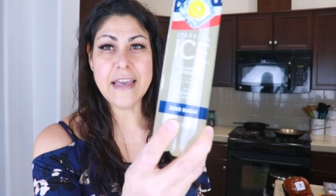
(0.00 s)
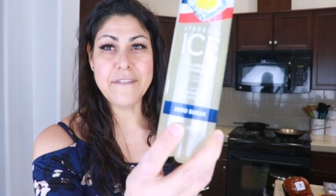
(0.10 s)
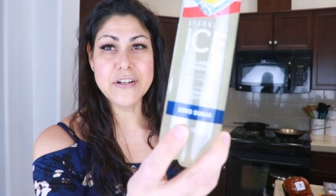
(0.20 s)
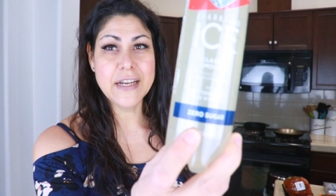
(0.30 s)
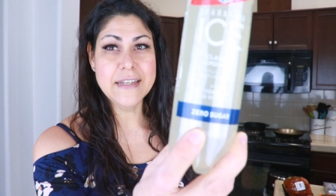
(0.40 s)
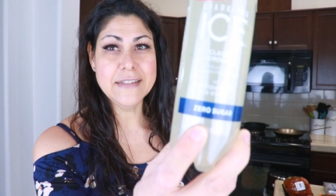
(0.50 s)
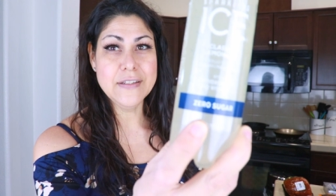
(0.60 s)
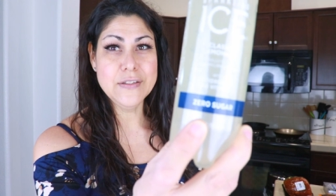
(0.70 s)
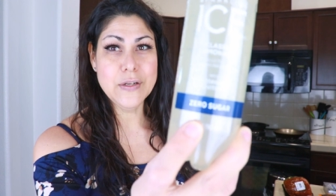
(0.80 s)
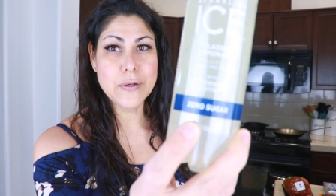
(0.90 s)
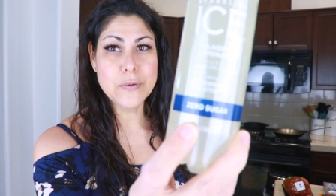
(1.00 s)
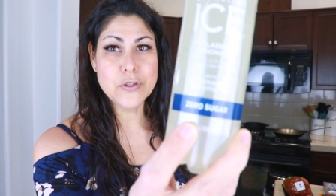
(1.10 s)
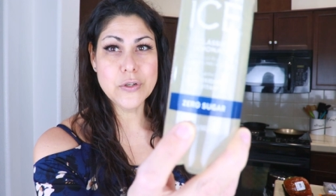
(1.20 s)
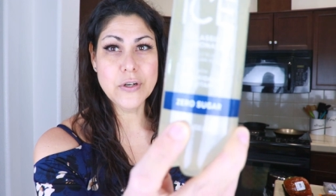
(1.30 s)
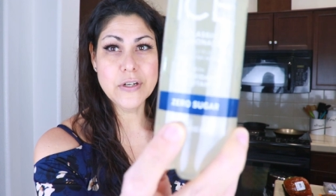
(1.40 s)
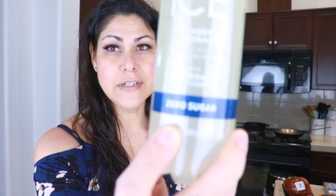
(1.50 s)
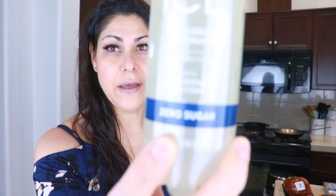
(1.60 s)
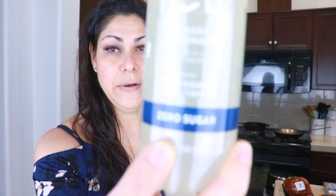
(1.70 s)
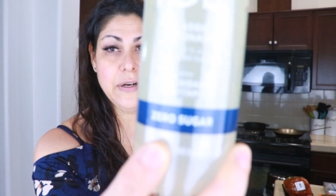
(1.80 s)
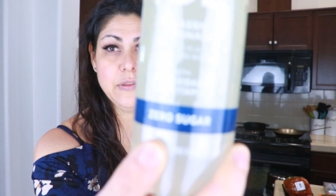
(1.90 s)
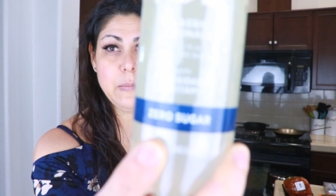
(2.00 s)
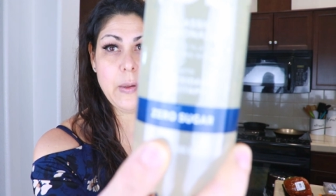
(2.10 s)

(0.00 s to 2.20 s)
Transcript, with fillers: advertised as zero sugar down here at the